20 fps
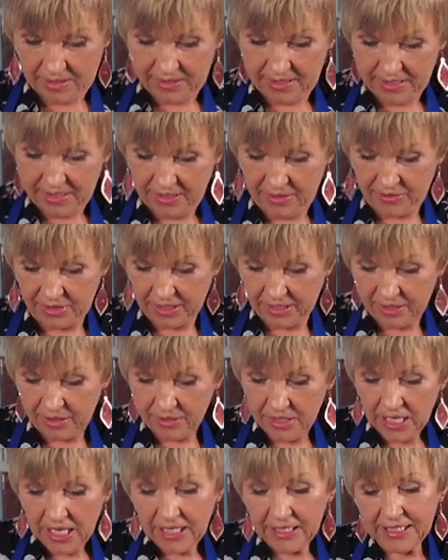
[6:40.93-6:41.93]
Here we go.
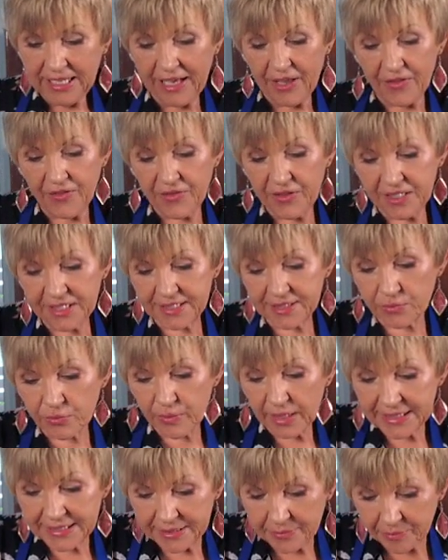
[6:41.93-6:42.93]
Now, this
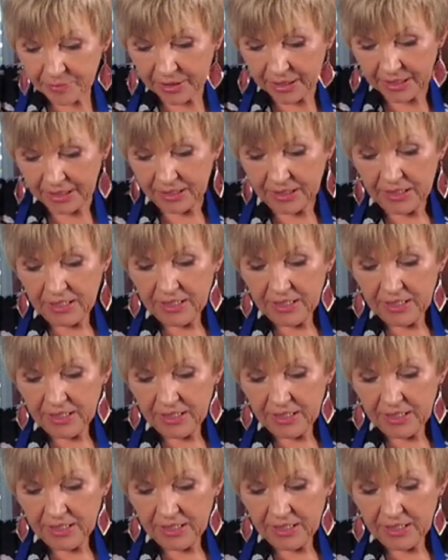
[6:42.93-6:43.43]
recipe